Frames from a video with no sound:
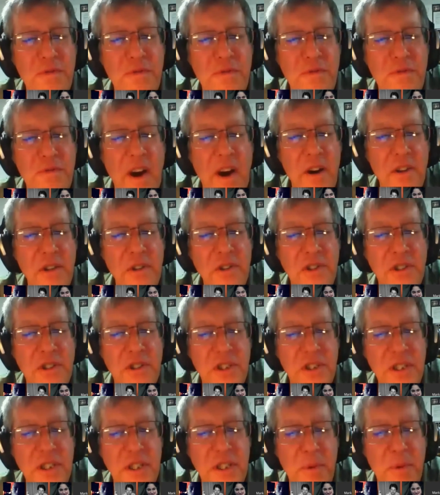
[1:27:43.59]
of fire that you
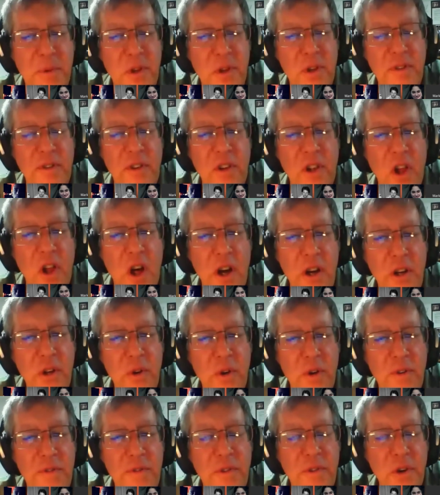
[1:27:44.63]
see typical of a lot of
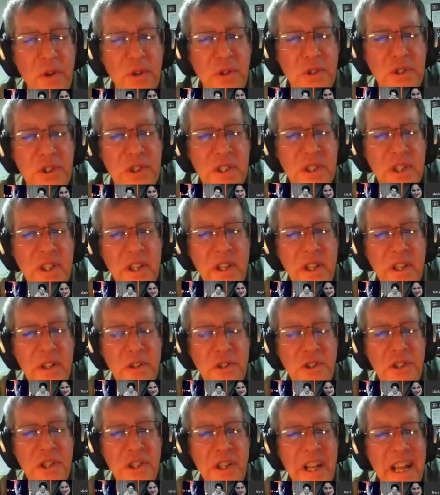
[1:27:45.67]
UFOs.
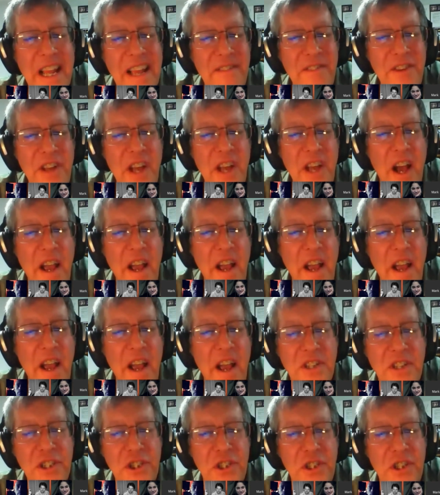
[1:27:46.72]
You're seeing heavy
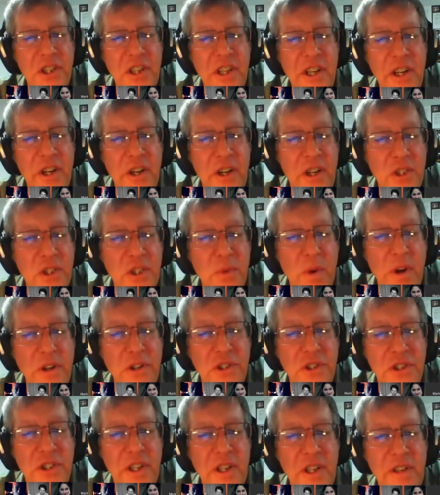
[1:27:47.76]
ionization of the air. That's why
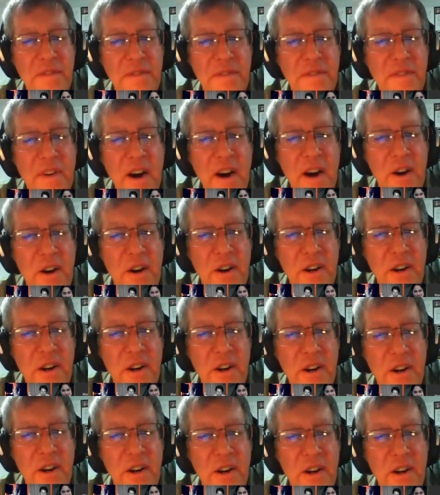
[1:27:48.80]
you're seeing the fire,
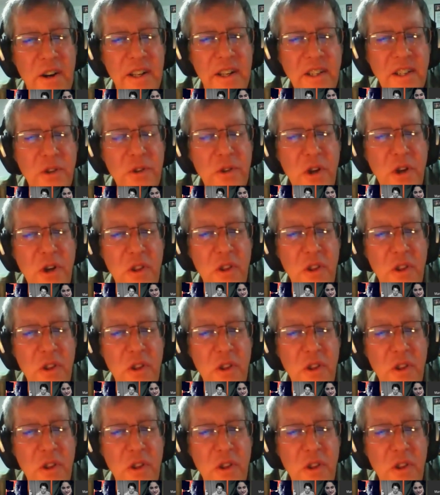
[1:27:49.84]
right? So